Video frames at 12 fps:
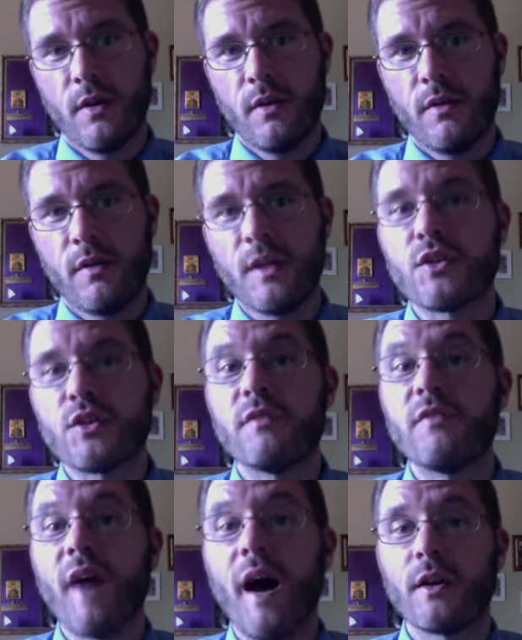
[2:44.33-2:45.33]
These are the
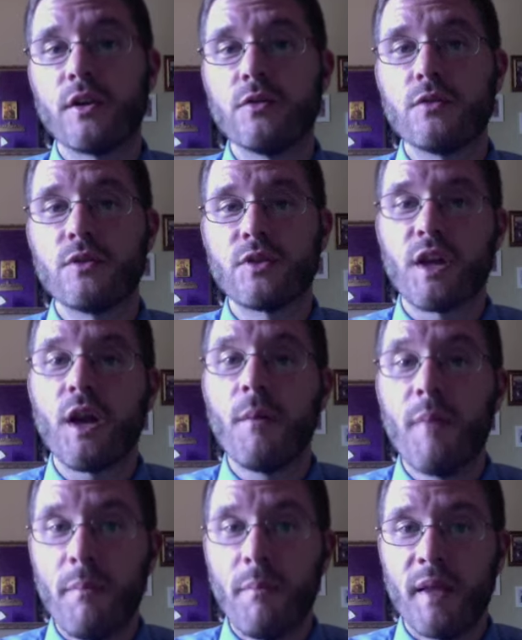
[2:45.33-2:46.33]
values,
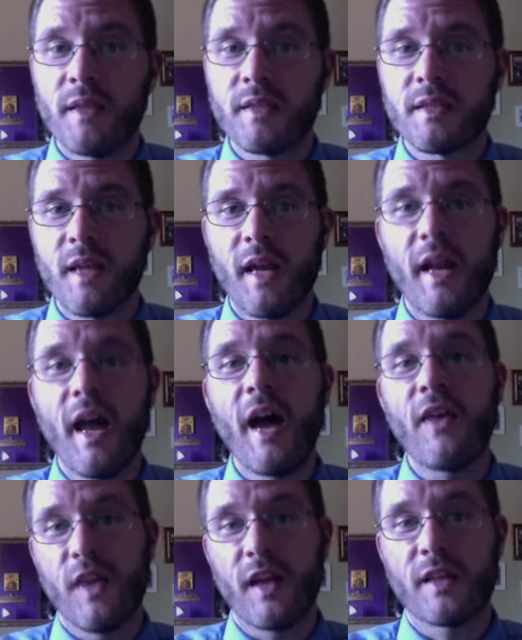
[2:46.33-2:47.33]
commitments, and
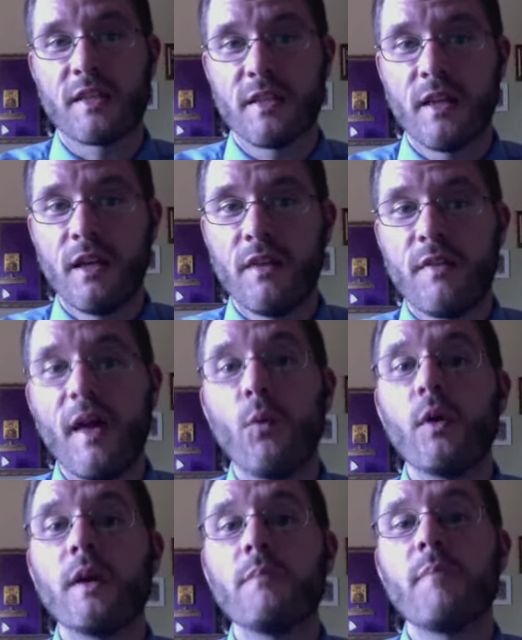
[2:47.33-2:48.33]
ethics that will
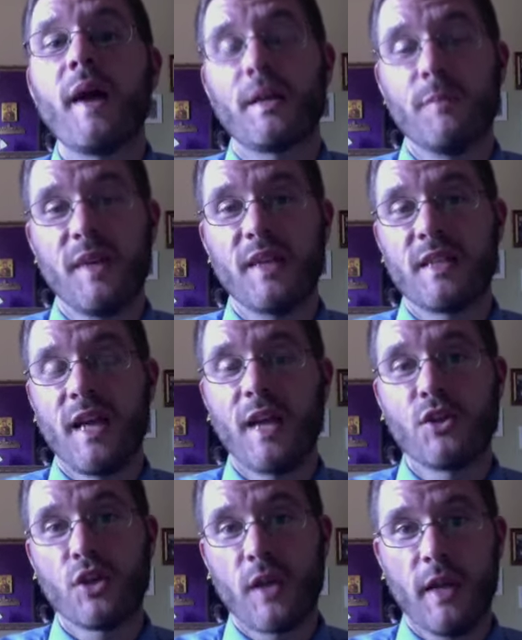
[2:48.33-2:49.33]
impact me as an
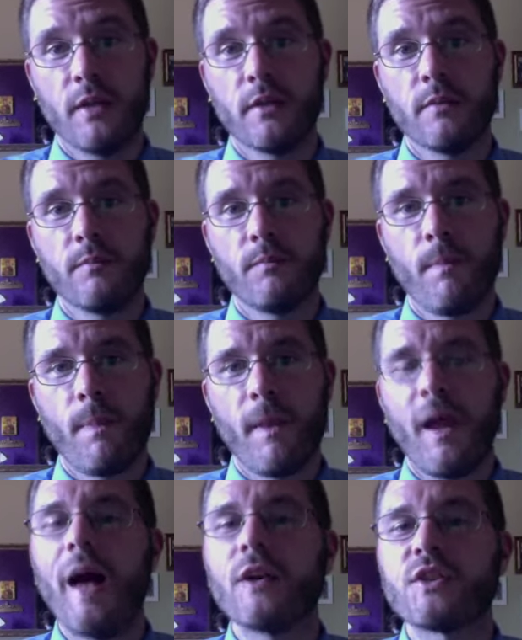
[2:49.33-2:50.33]
educator.
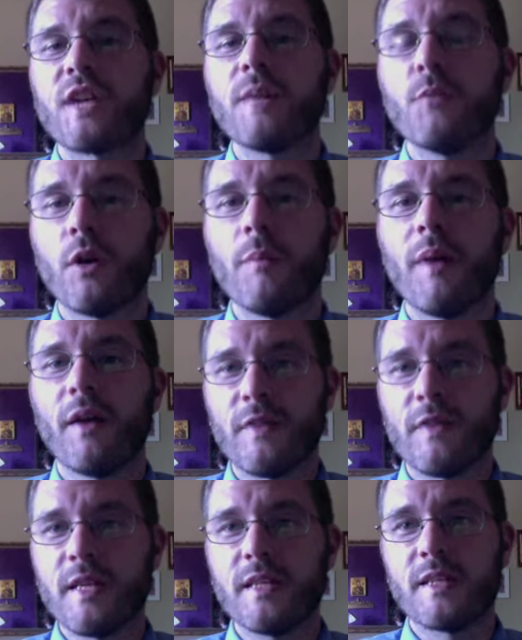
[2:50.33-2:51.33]
I'll say more about
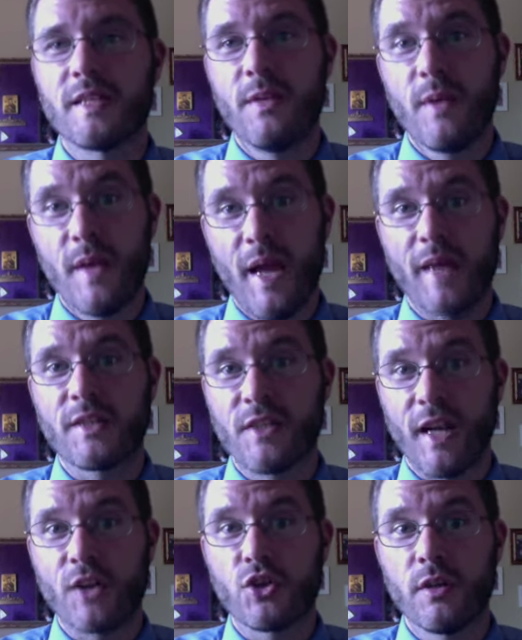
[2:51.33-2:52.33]
these in the next
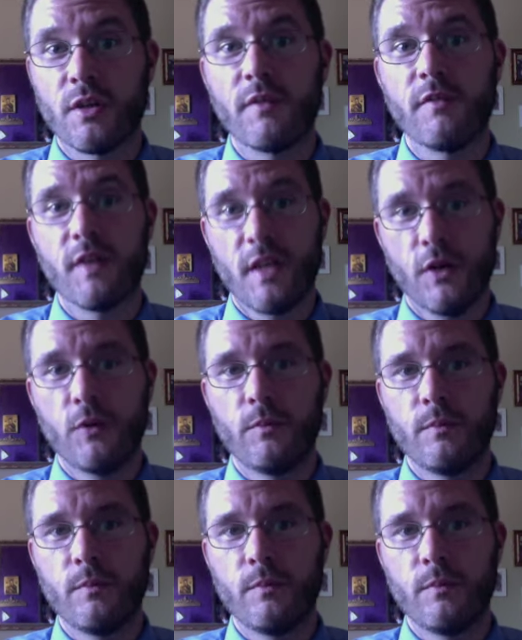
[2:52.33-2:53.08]
section of the video.